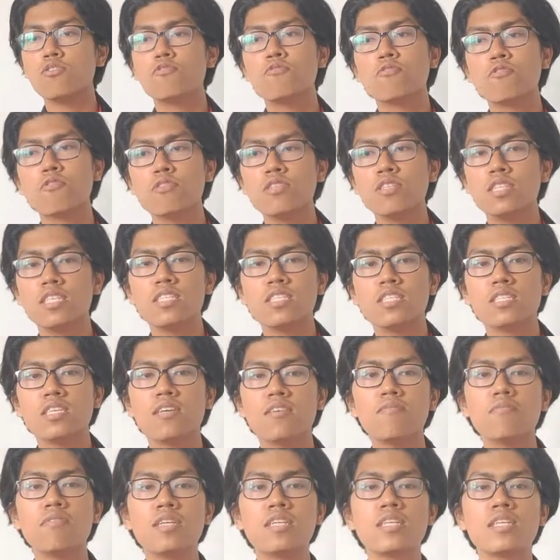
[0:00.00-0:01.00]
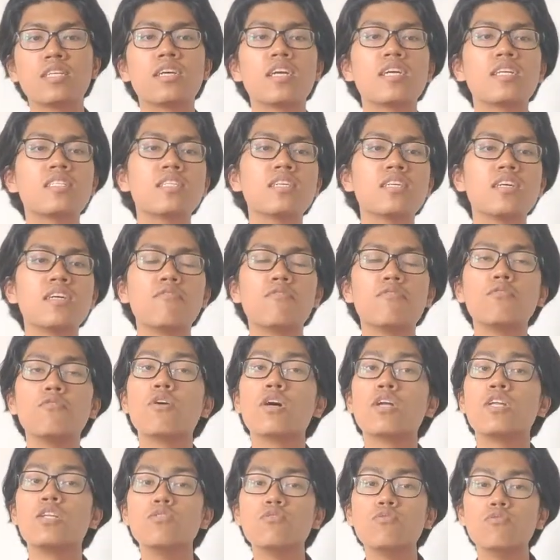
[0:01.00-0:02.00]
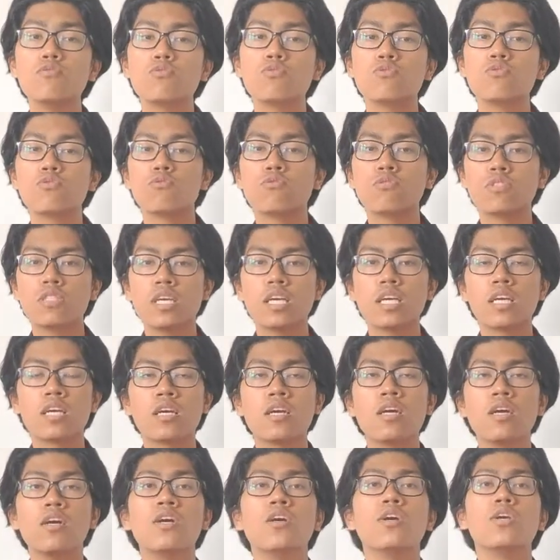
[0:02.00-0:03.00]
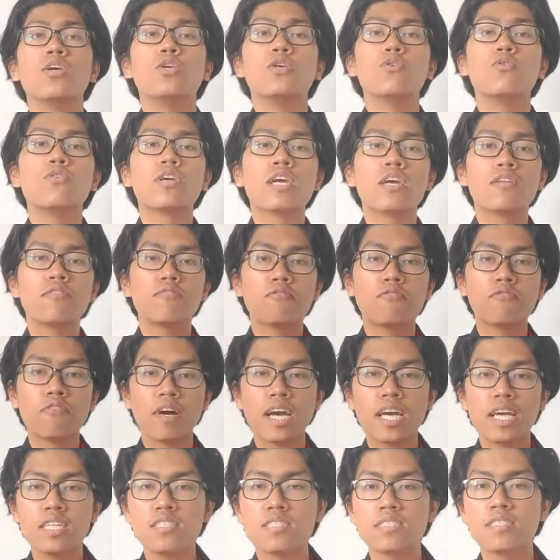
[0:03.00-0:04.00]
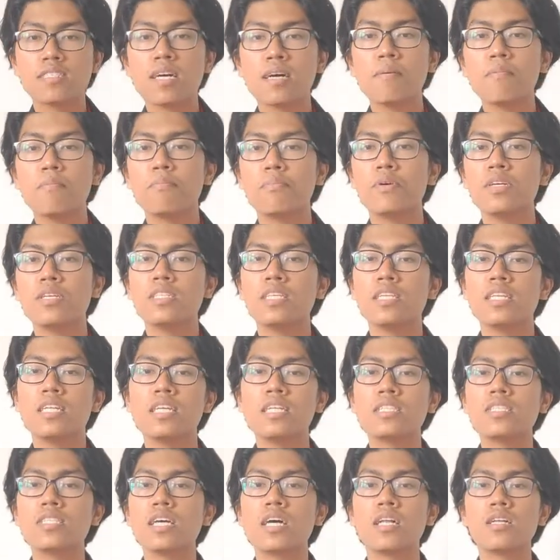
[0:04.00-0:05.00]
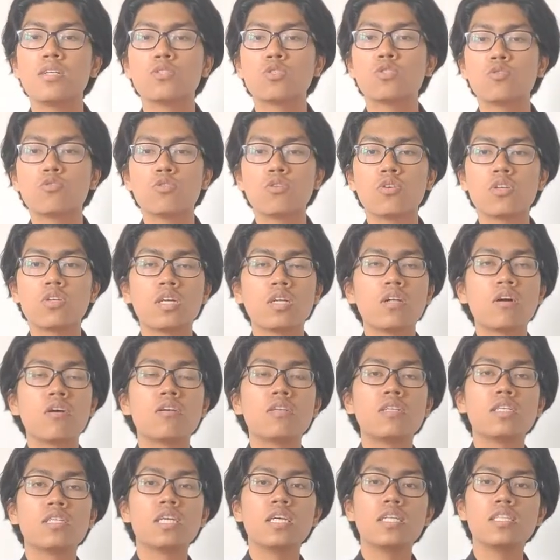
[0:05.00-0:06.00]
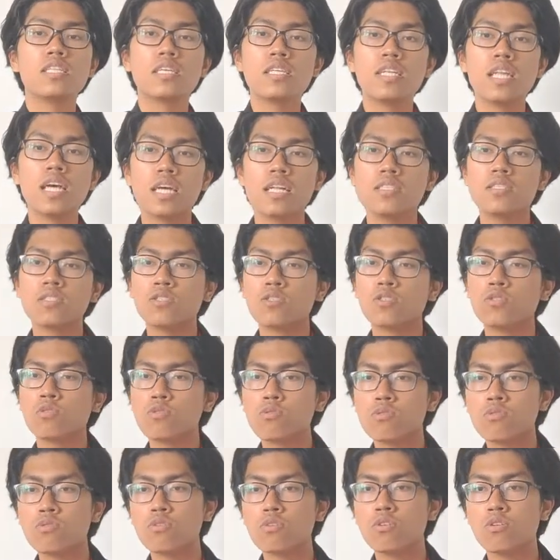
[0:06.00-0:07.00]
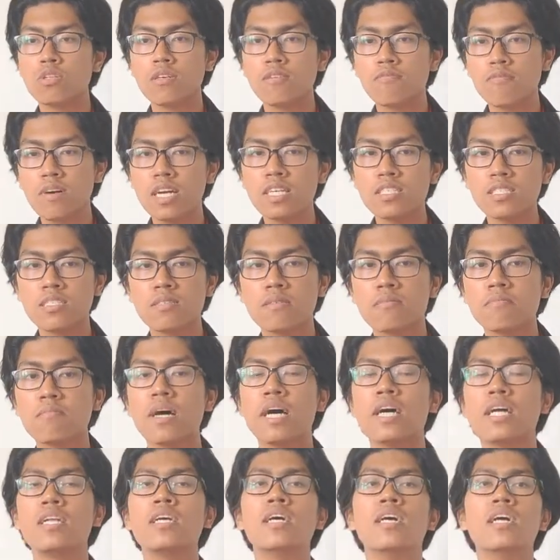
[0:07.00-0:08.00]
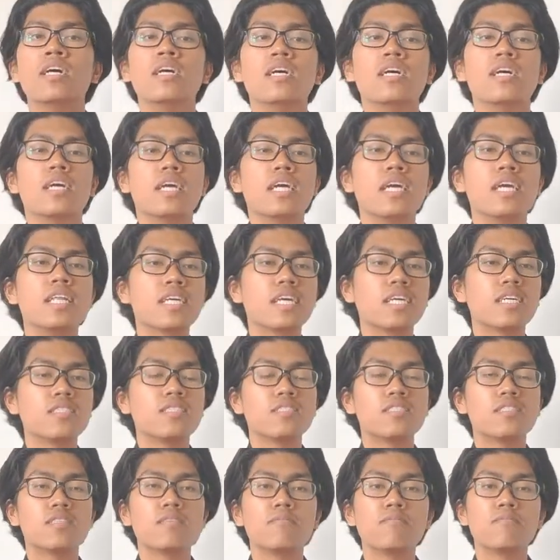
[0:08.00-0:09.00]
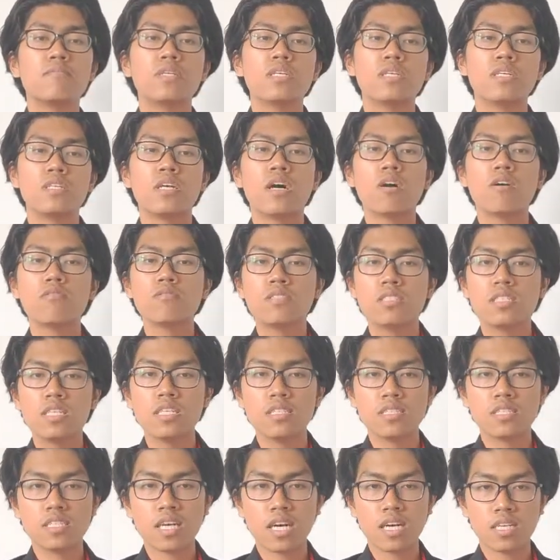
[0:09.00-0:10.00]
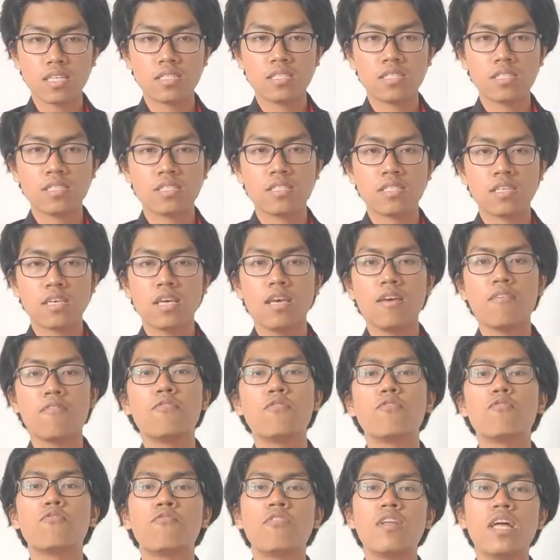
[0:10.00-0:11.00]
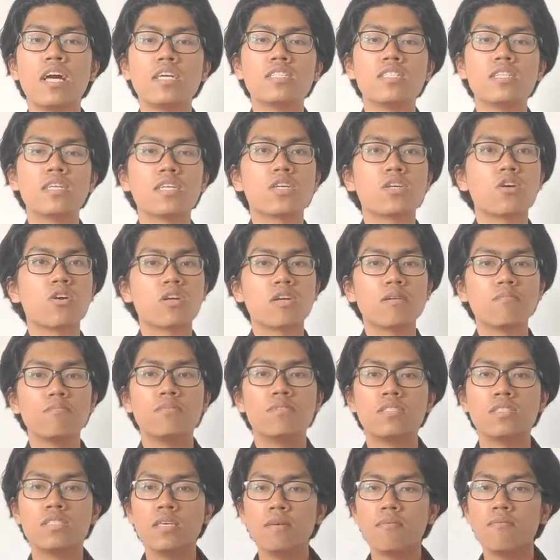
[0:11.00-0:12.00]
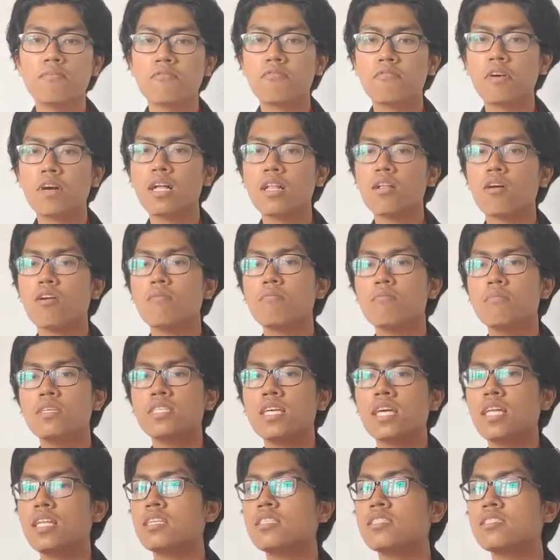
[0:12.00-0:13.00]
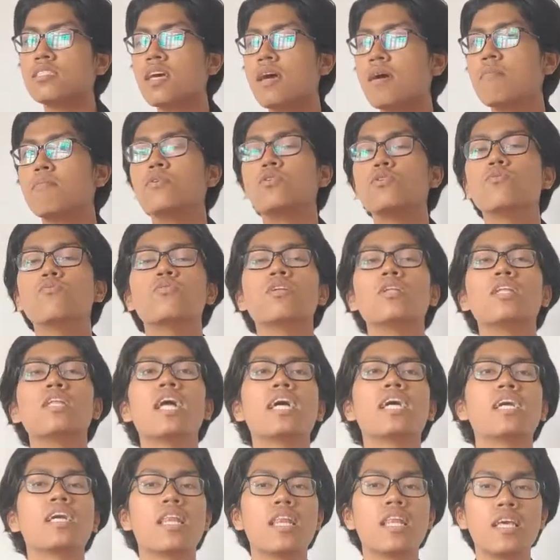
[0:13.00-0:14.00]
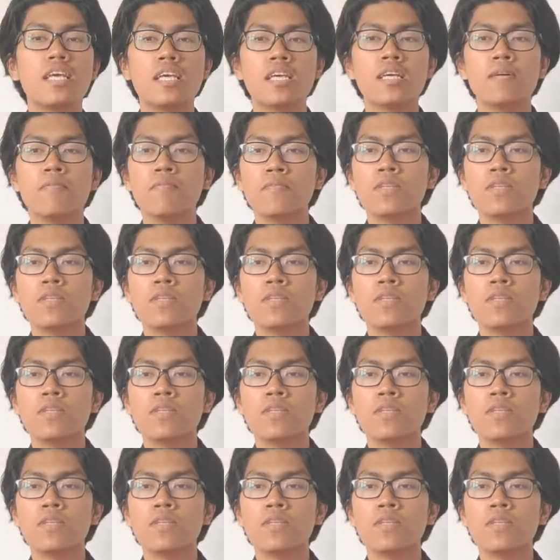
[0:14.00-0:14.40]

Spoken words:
phone is even greater if you are new to rooting. You can find some pretty detailed tutorial on the internet to root your device, but it can still be a daunting task. If you flash a corrupt zip file or miss any step, you will likely